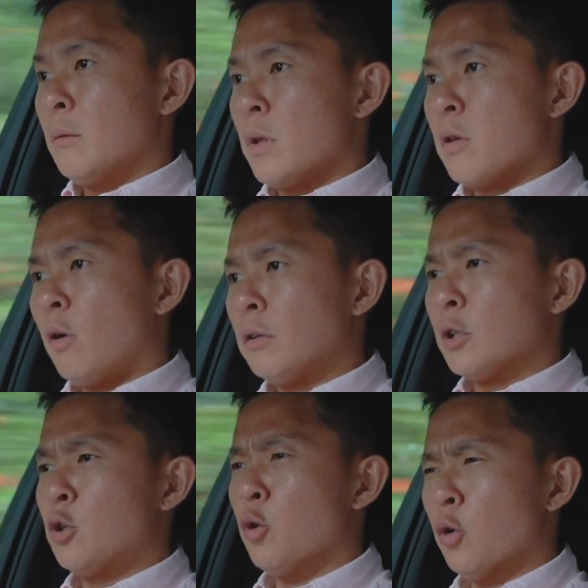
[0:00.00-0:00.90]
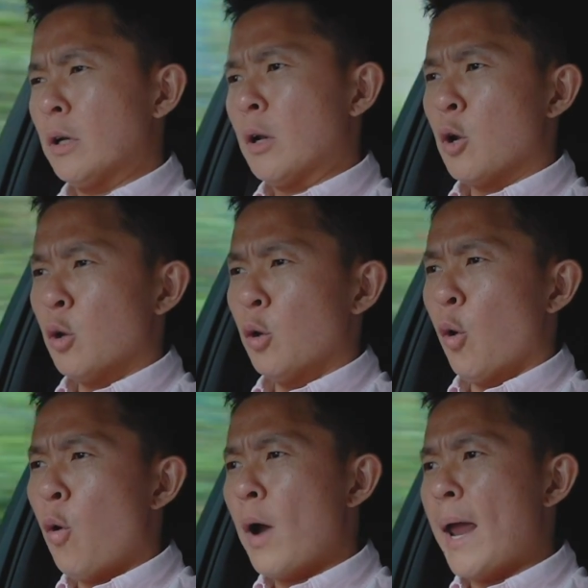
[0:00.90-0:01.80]
with all the good
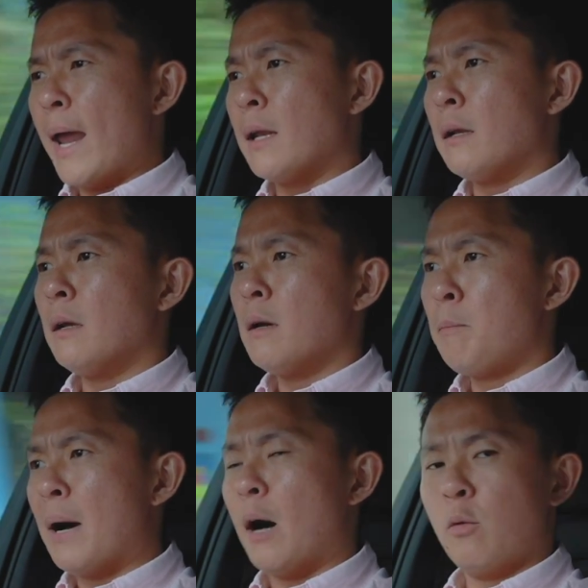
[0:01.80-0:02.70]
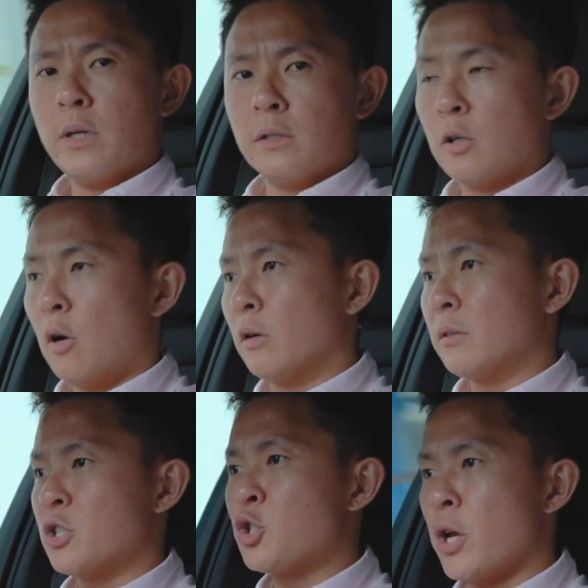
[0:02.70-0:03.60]
low-end power and torque
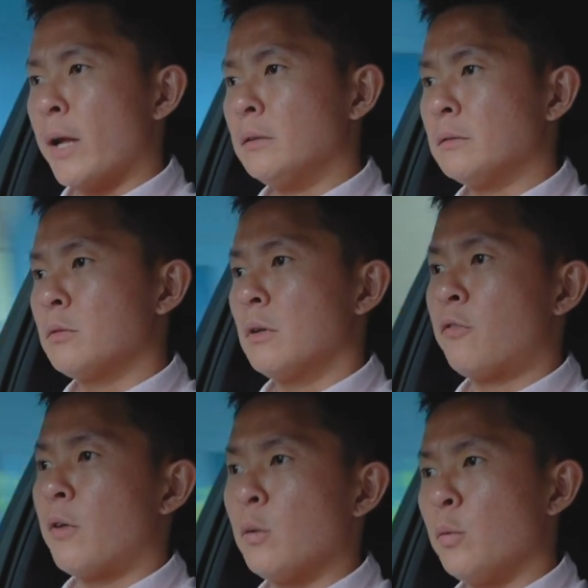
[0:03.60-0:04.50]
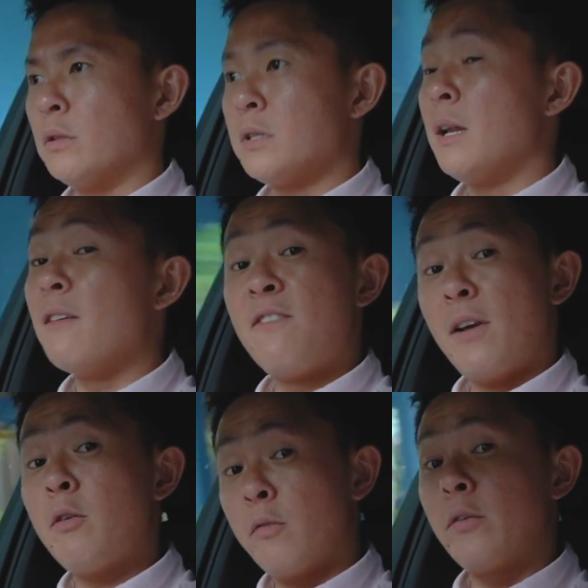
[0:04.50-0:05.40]
that's channeled to the front wheels in a
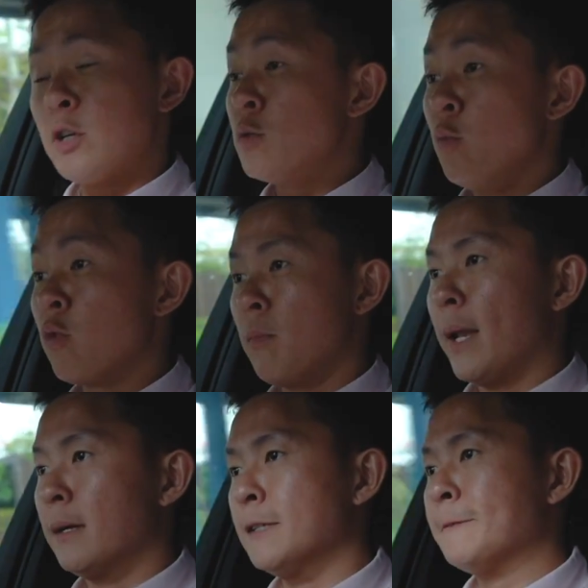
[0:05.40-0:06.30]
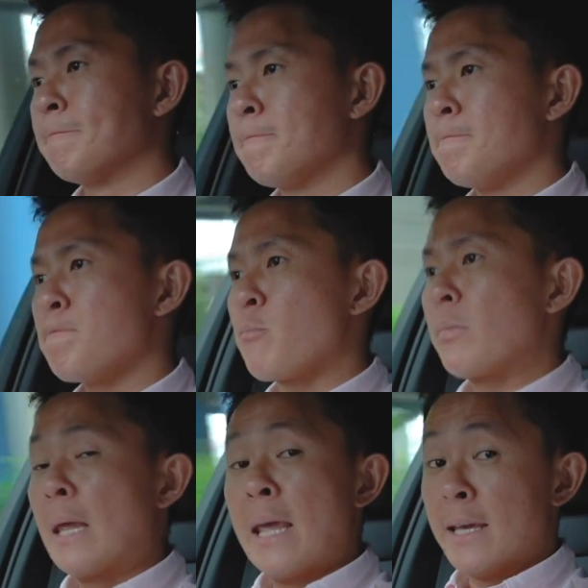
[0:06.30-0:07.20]
very, very smooth manner.
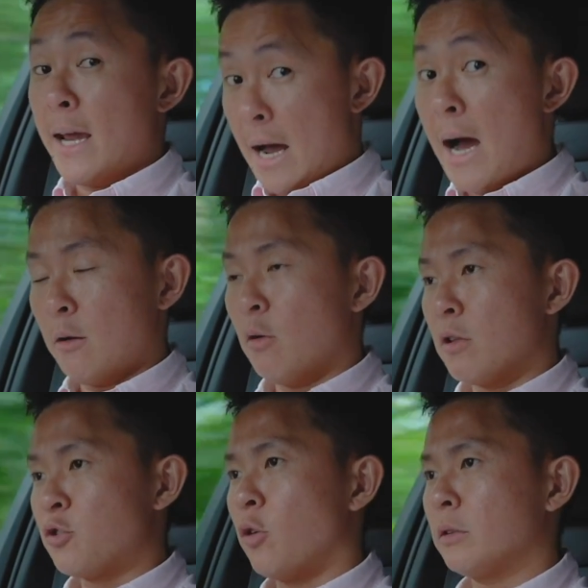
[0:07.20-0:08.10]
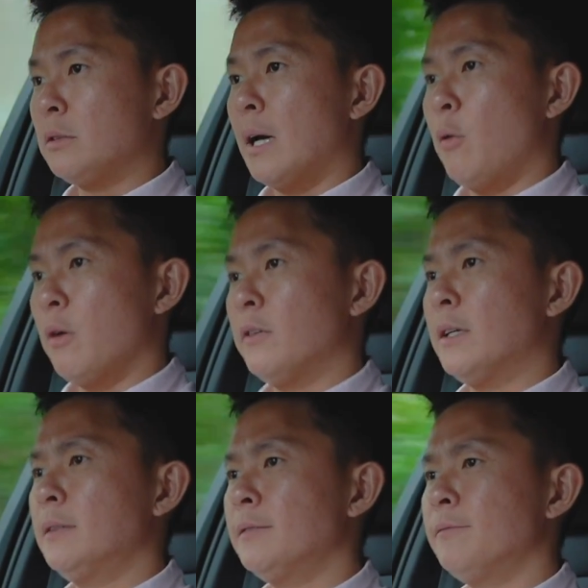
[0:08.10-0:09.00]
Get hard on the throttle, however,